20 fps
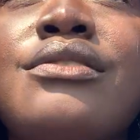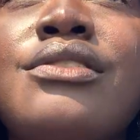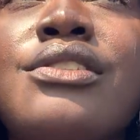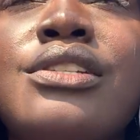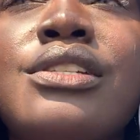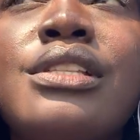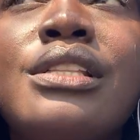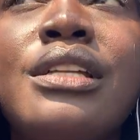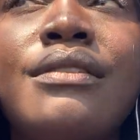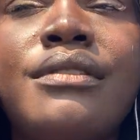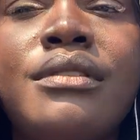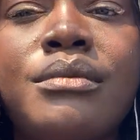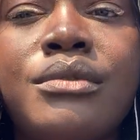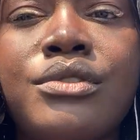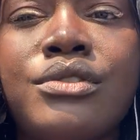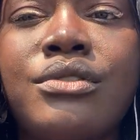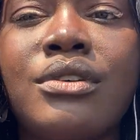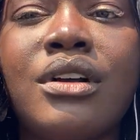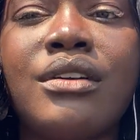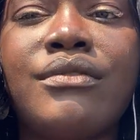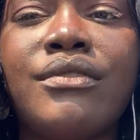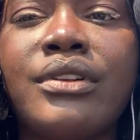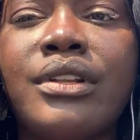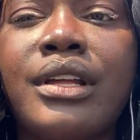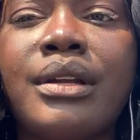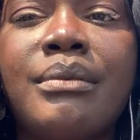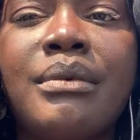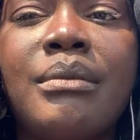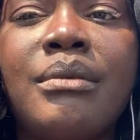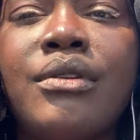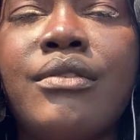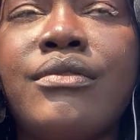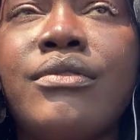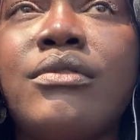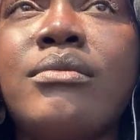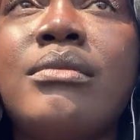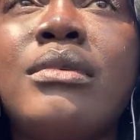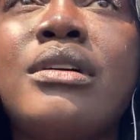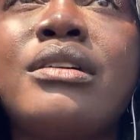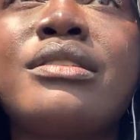She lived in Montreal for like maybe a
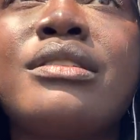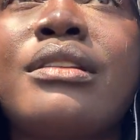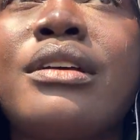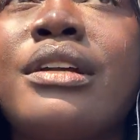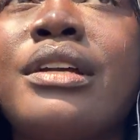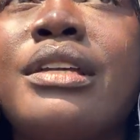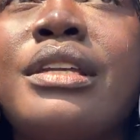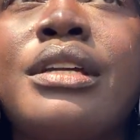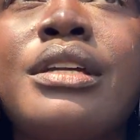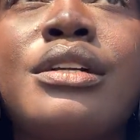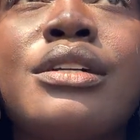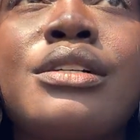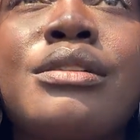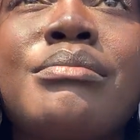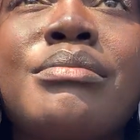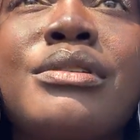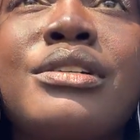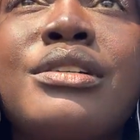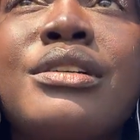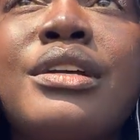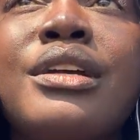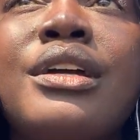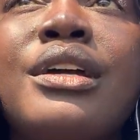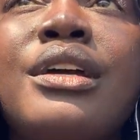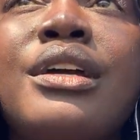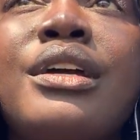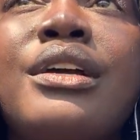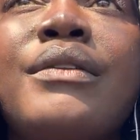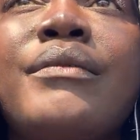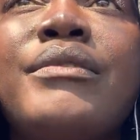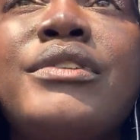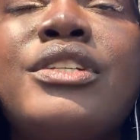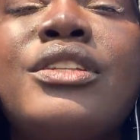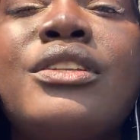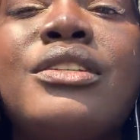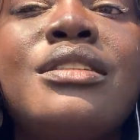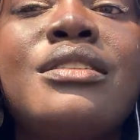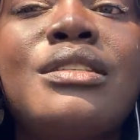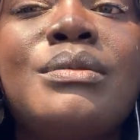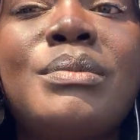few months, like a year, but she
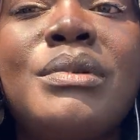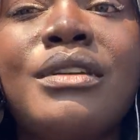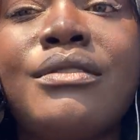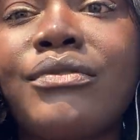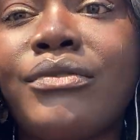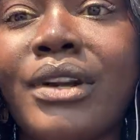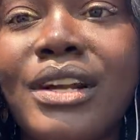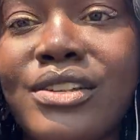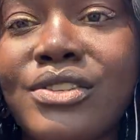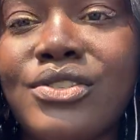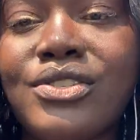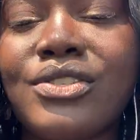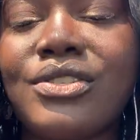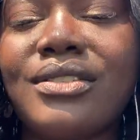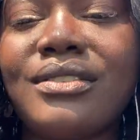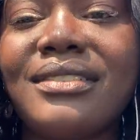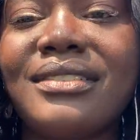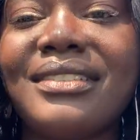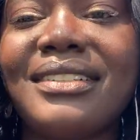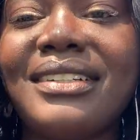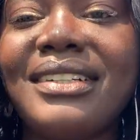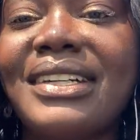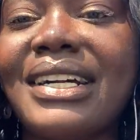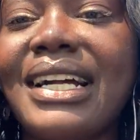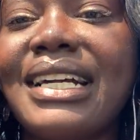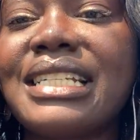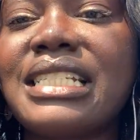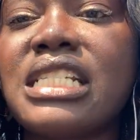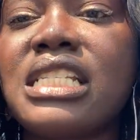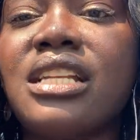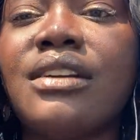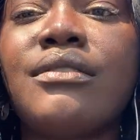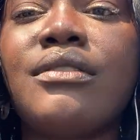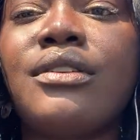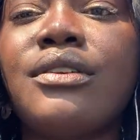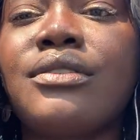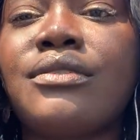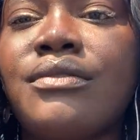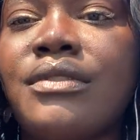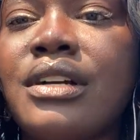doesn't speak French. Okay, she never
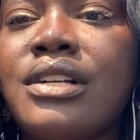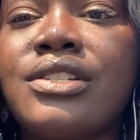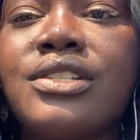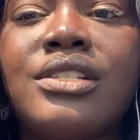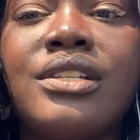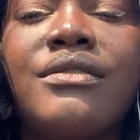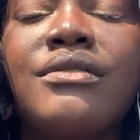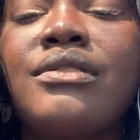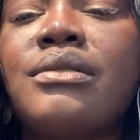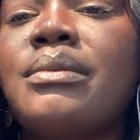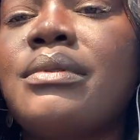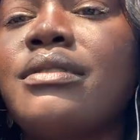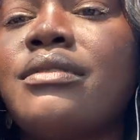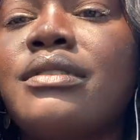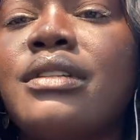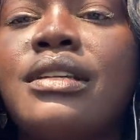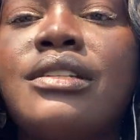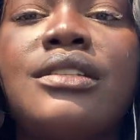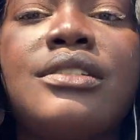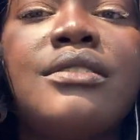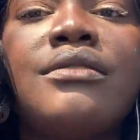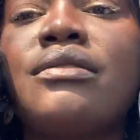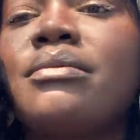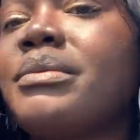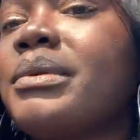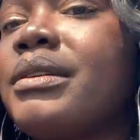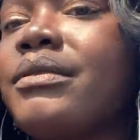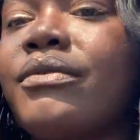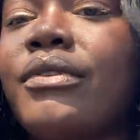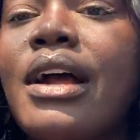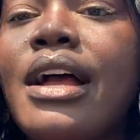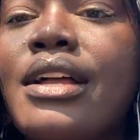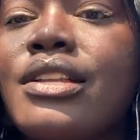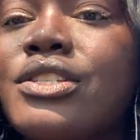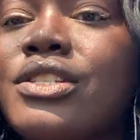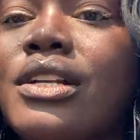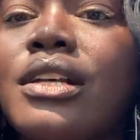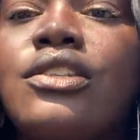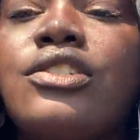learned French, she doesn't speak French.